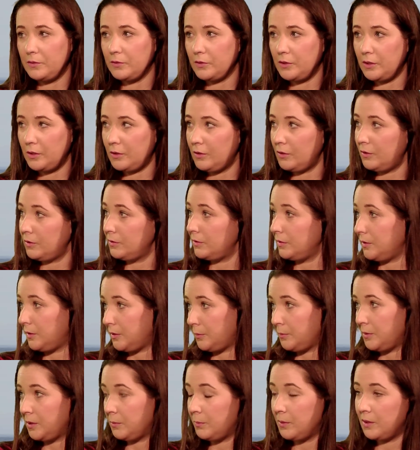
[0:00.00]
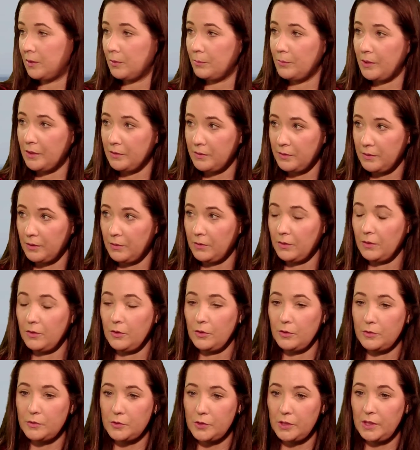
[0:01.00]
Donegal and some of the bigger Marts around the
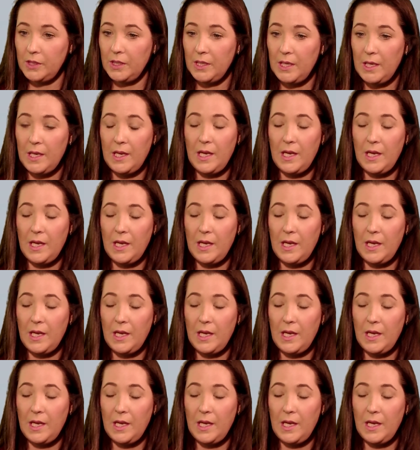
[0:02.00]
country.